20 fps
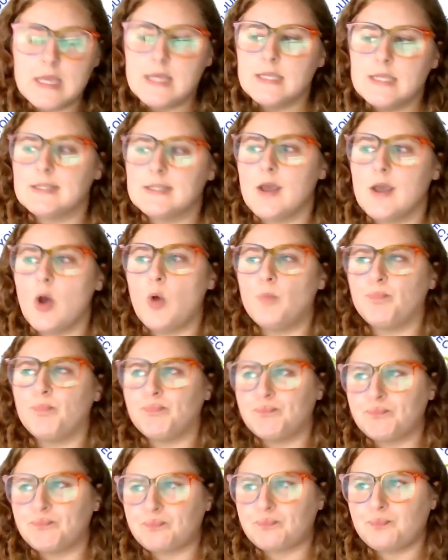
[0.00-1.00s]
So,
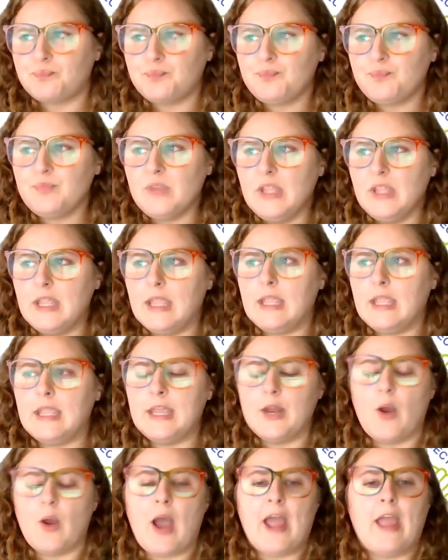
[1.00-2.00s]

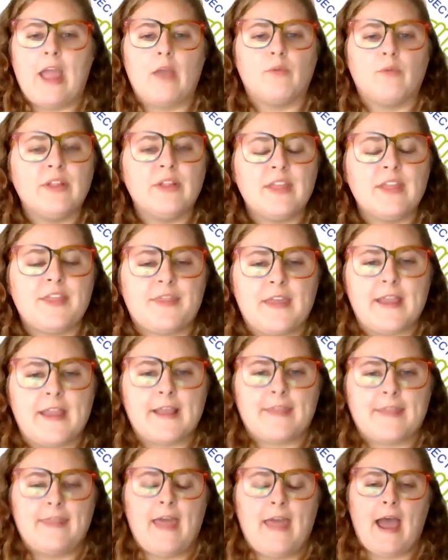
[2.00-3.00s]
you know, I really
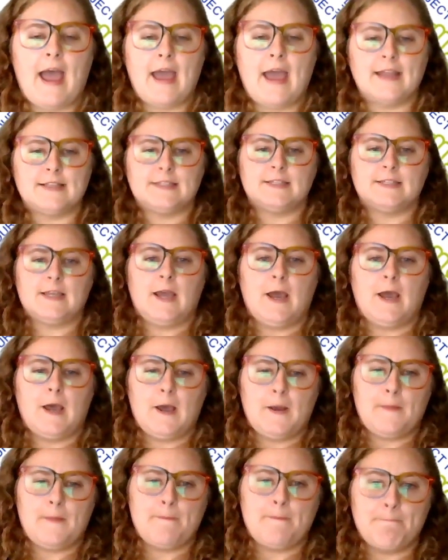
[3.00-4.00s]
think that
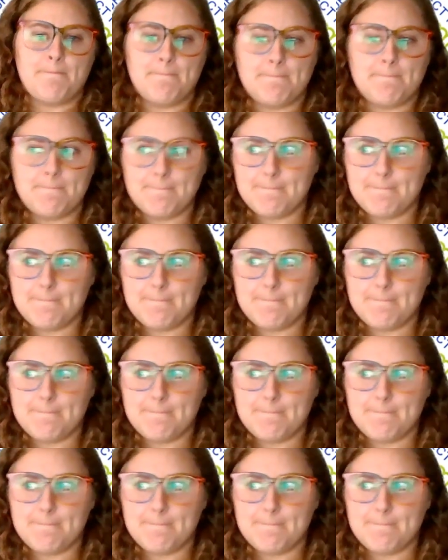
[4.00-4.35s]
um,